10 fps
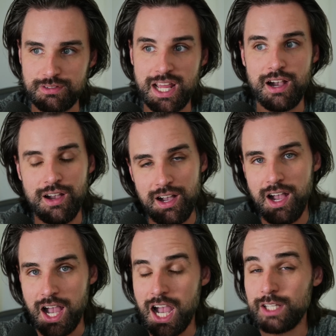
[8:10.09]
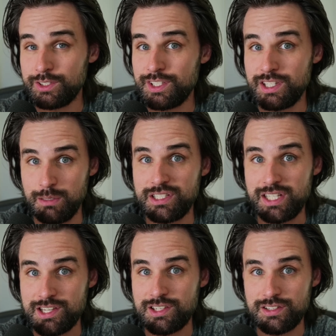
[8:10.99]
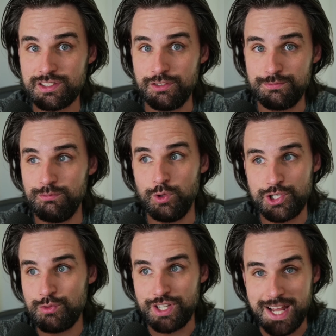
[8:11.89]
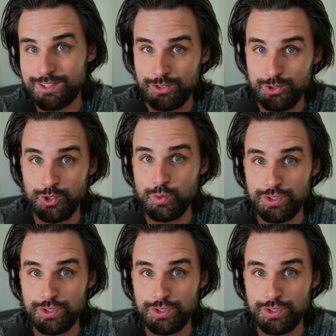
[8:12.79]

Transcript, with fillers: Now, I also see the limitations of what you can actually do with